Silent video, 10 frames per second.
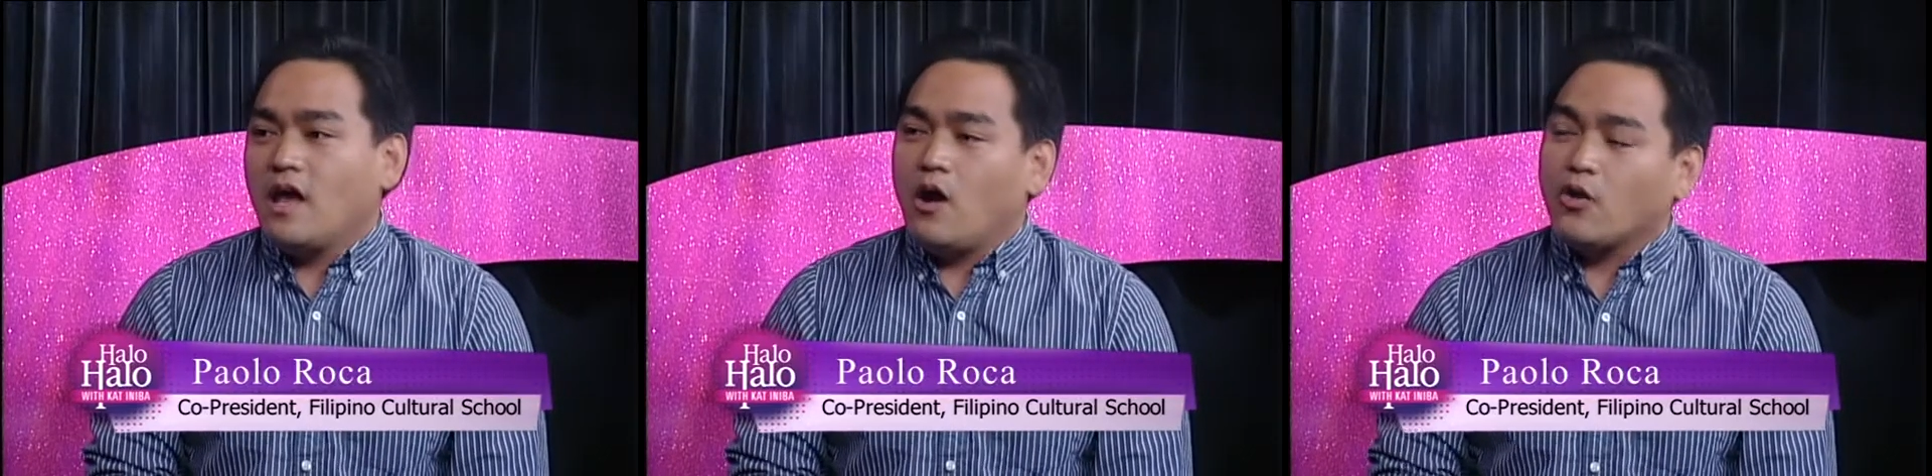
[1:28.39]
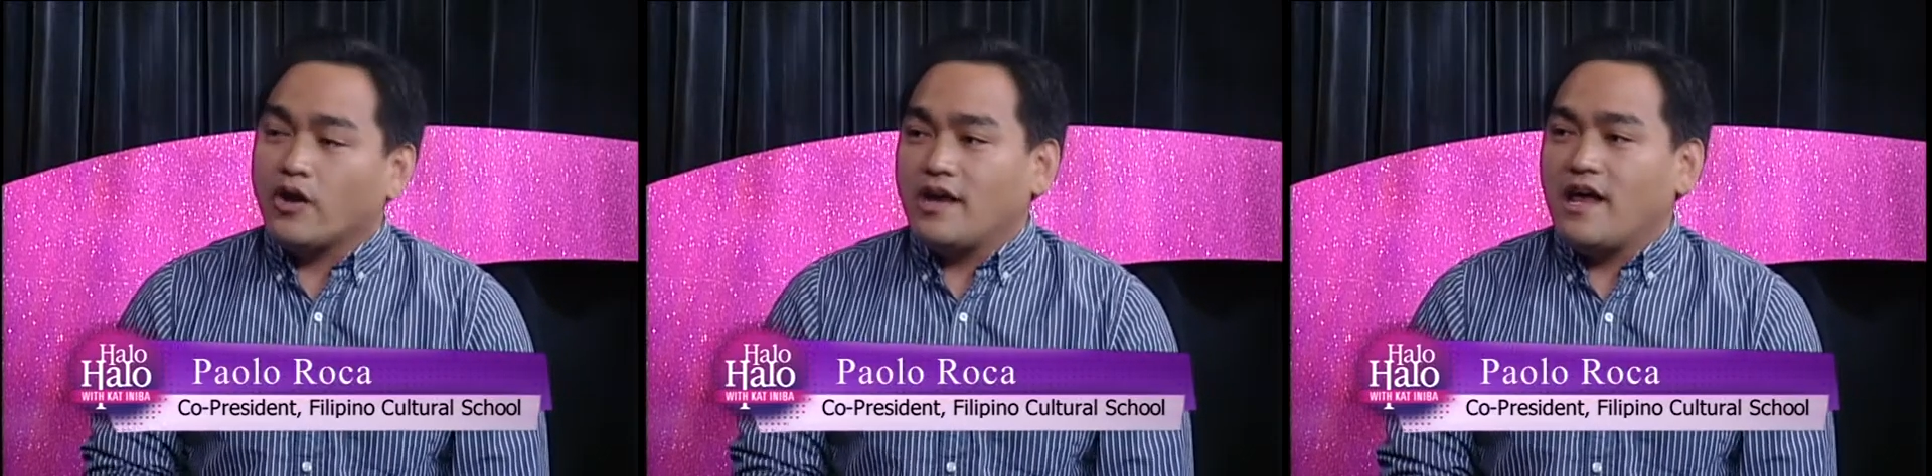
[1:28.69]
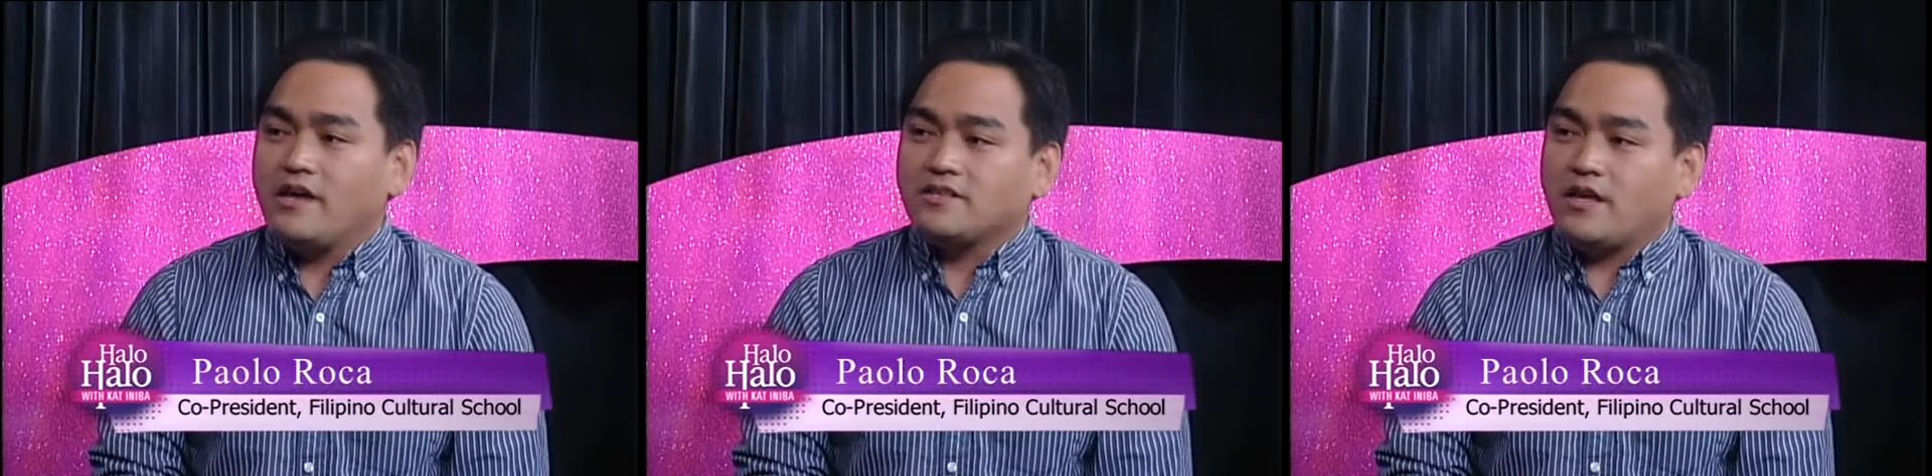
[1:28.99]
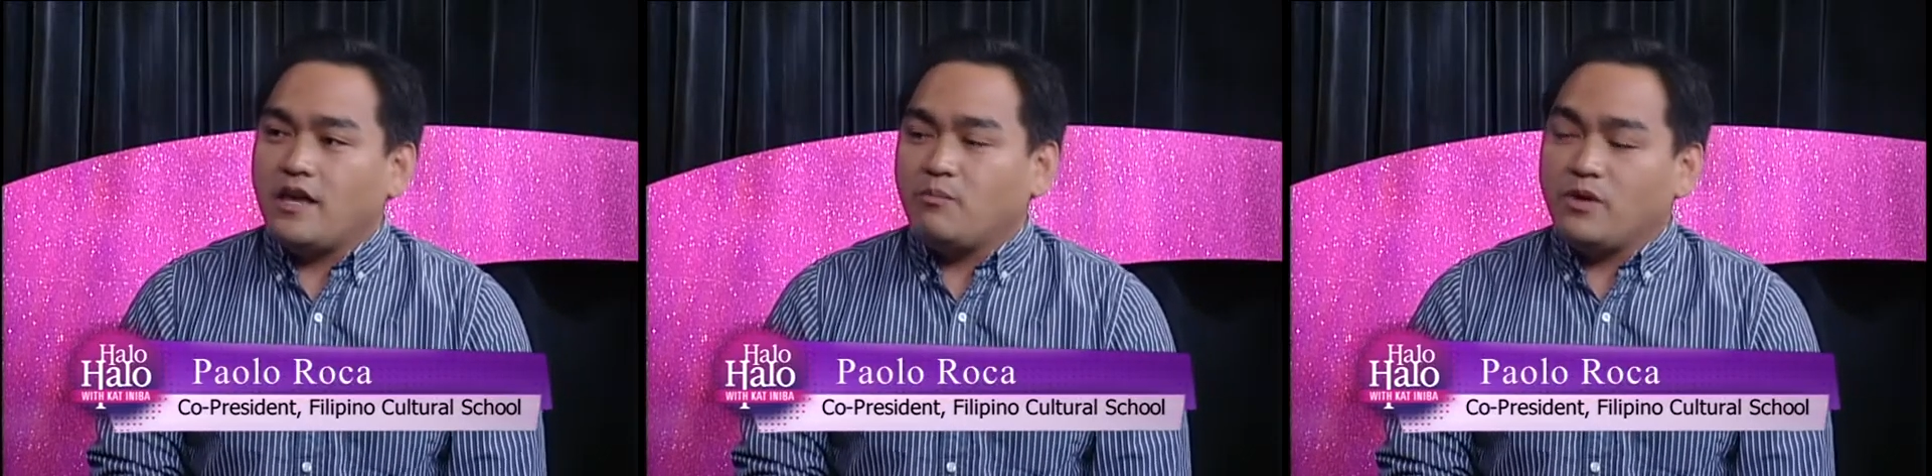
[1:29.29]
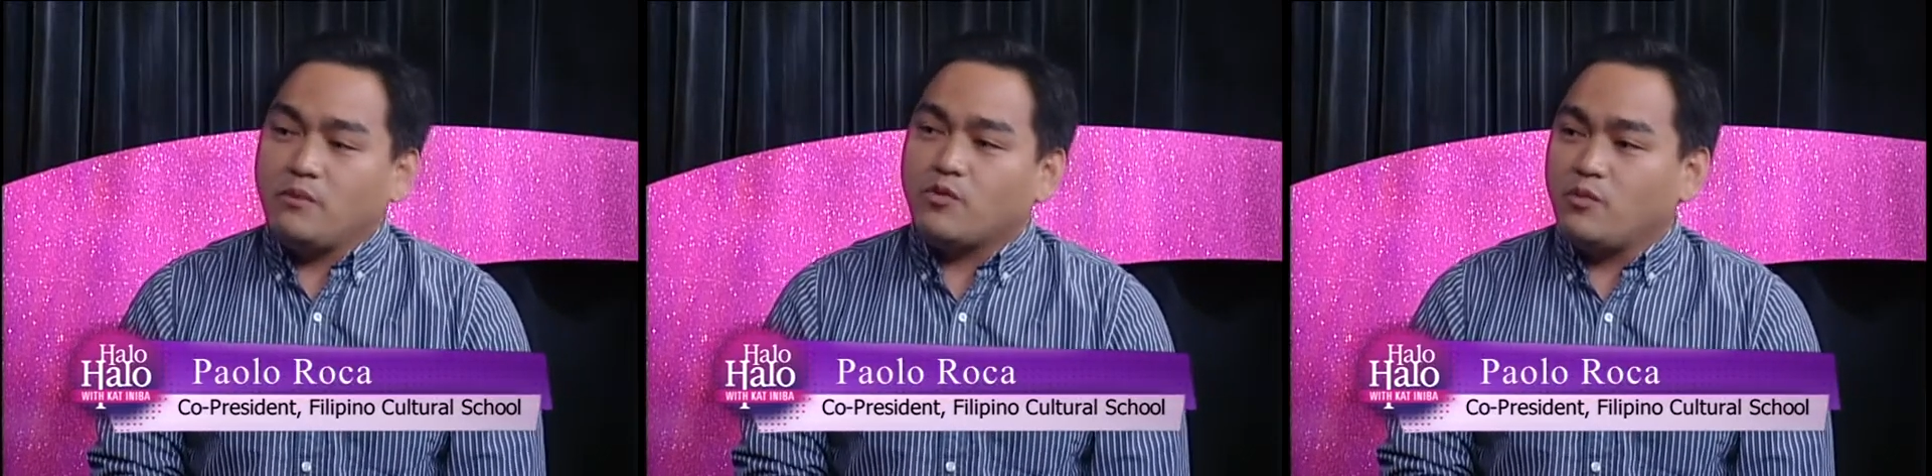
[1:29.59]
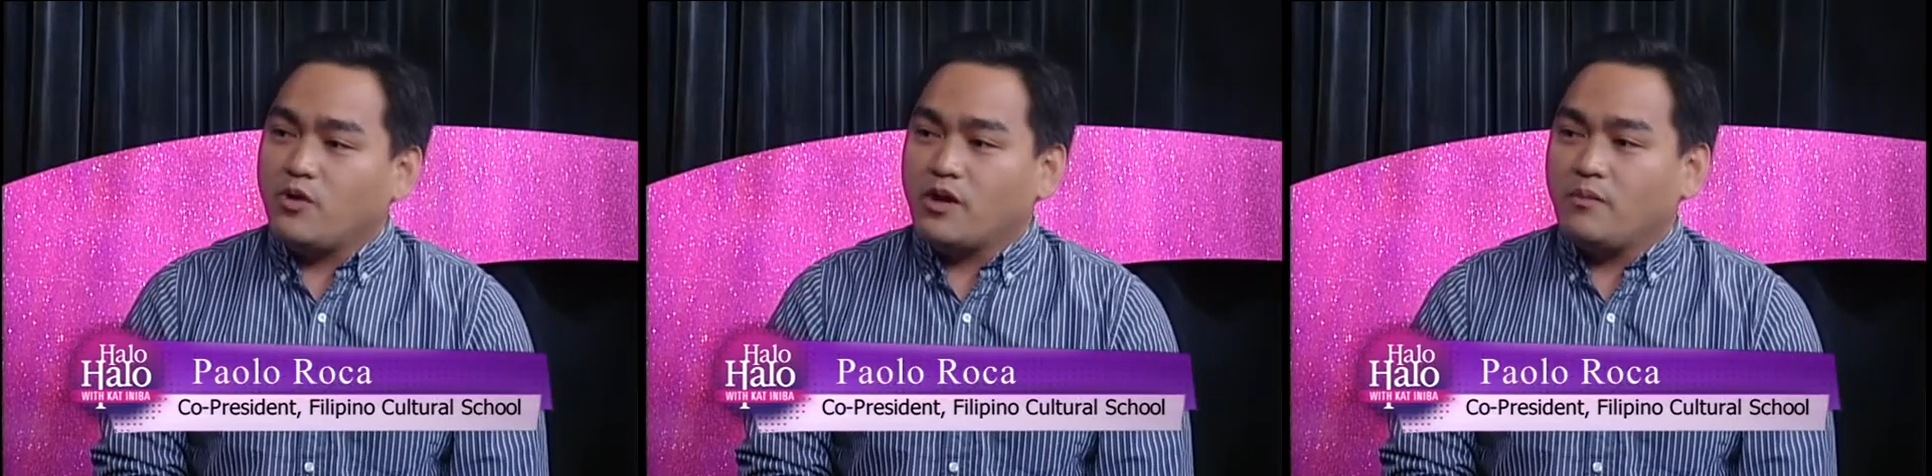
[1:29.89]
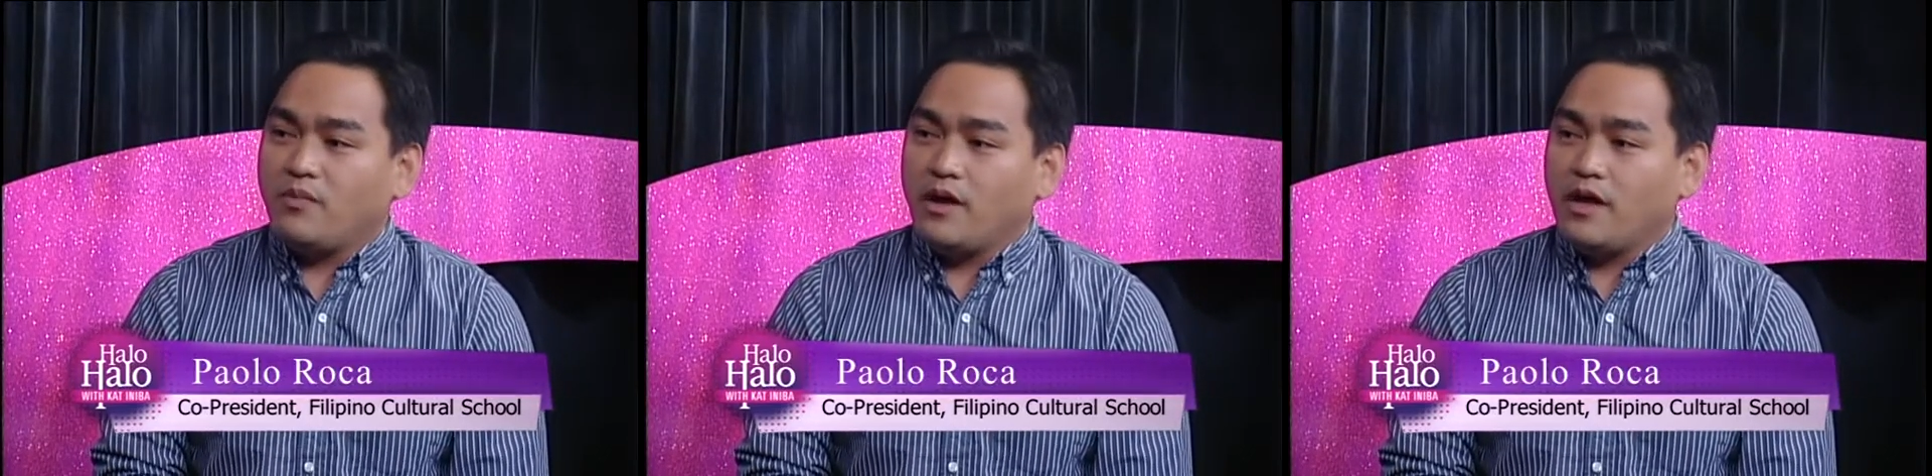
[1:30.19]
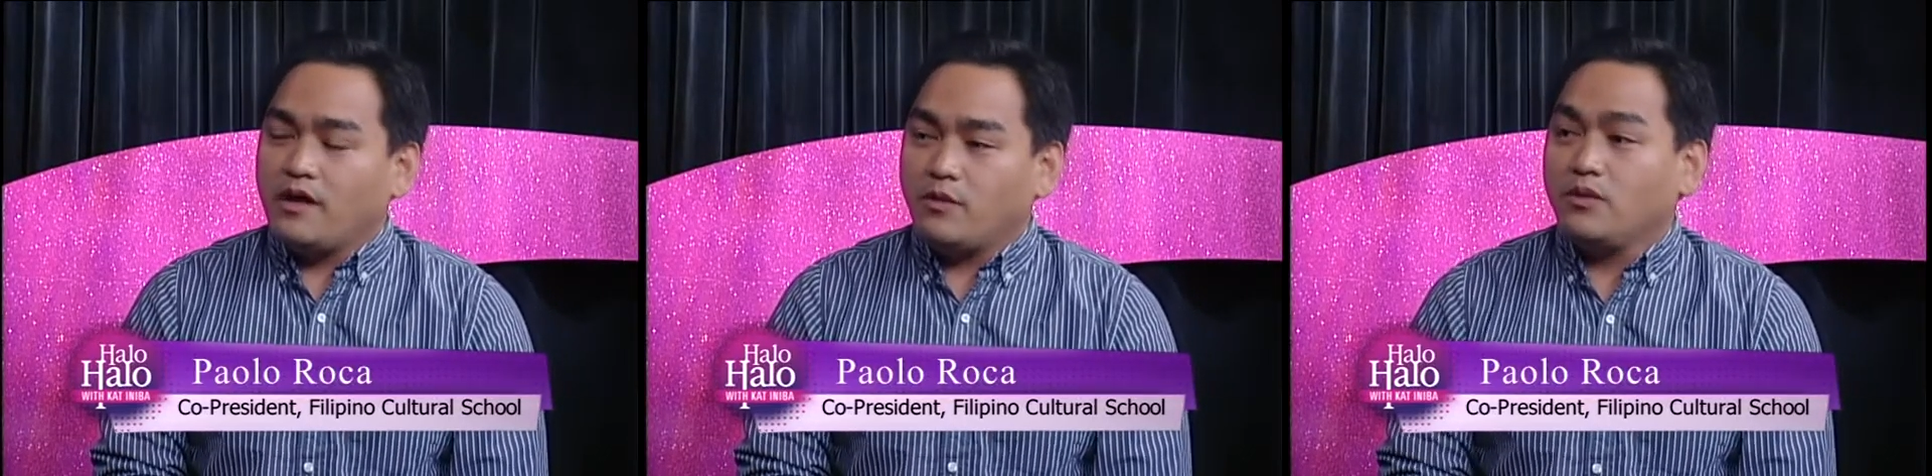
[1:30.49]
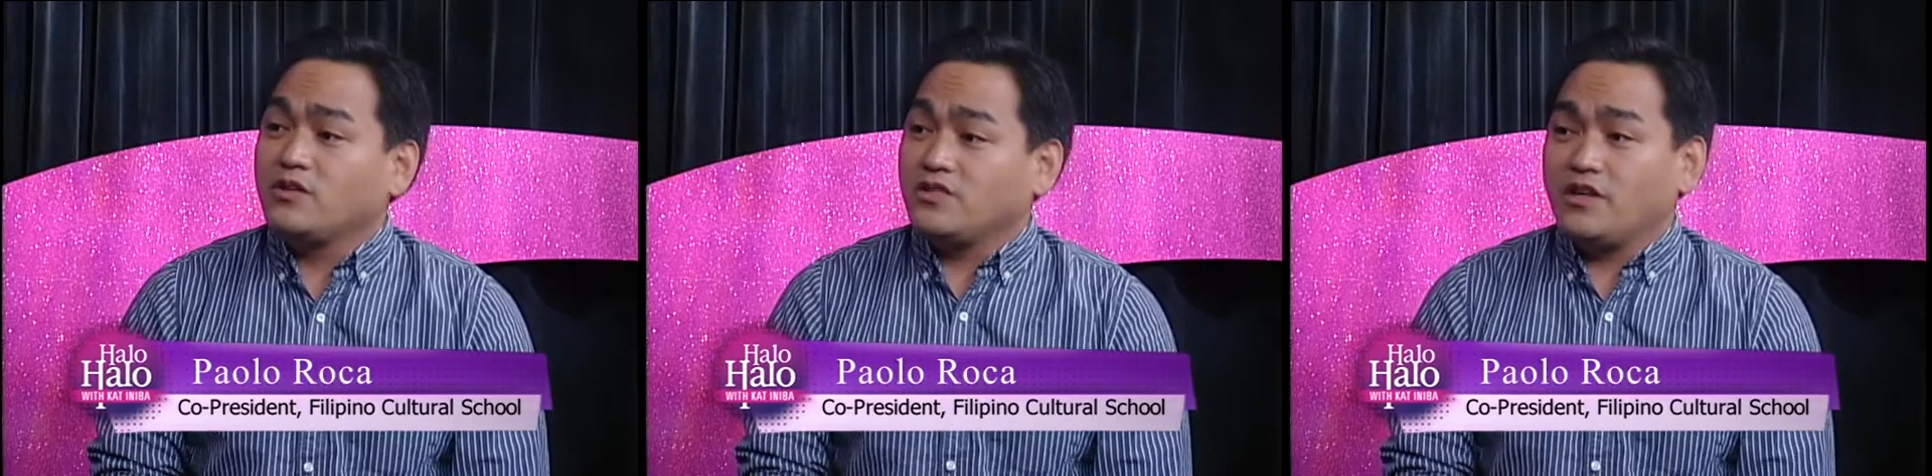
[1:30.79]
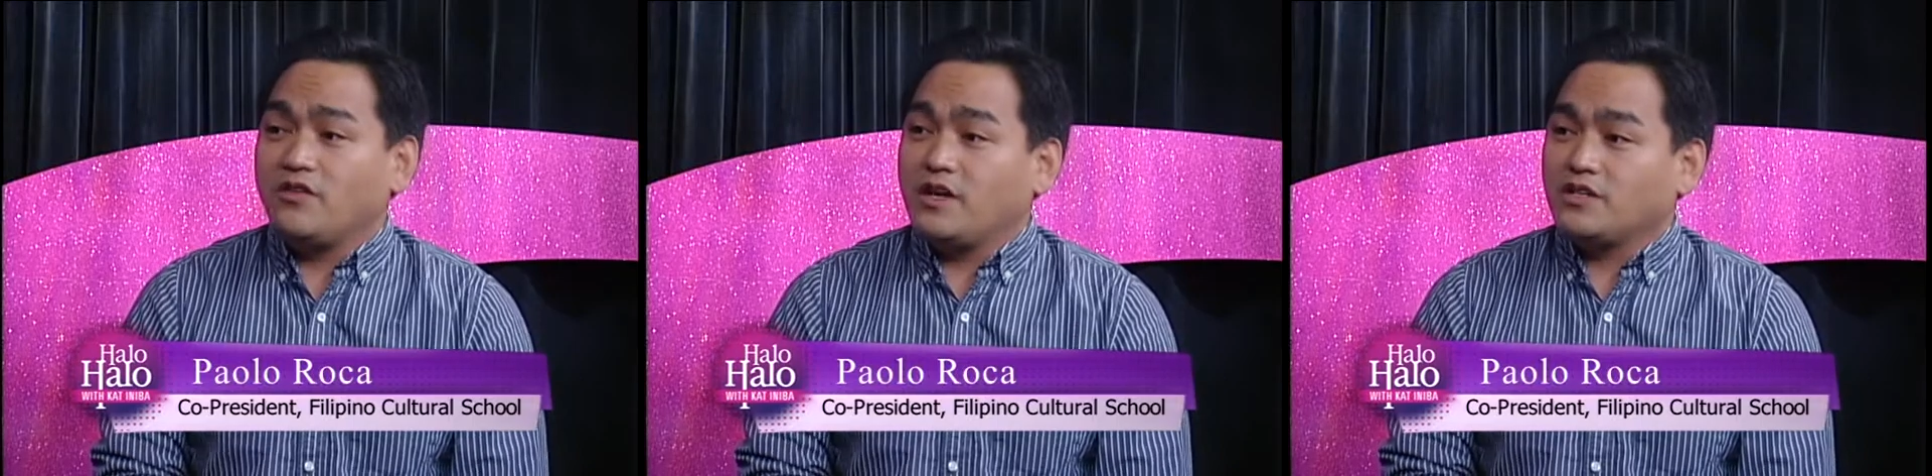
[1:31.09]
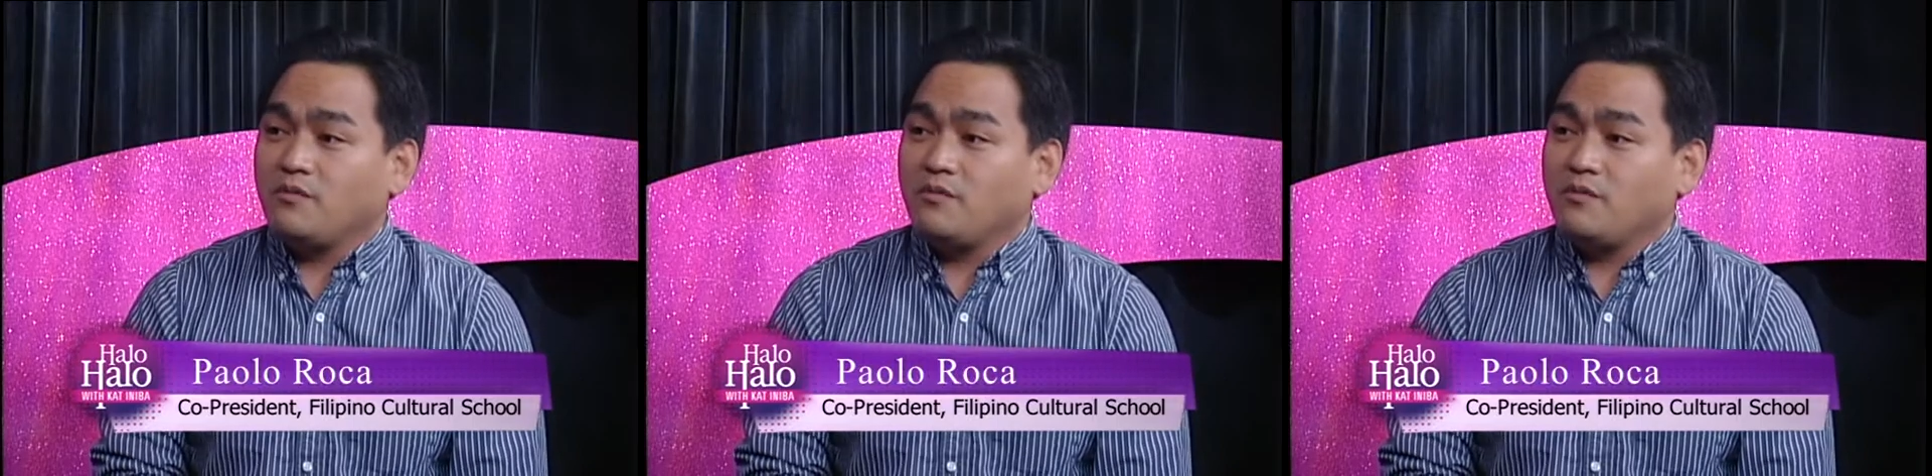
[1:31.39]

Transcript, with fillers: organized and being promoted by the older generation,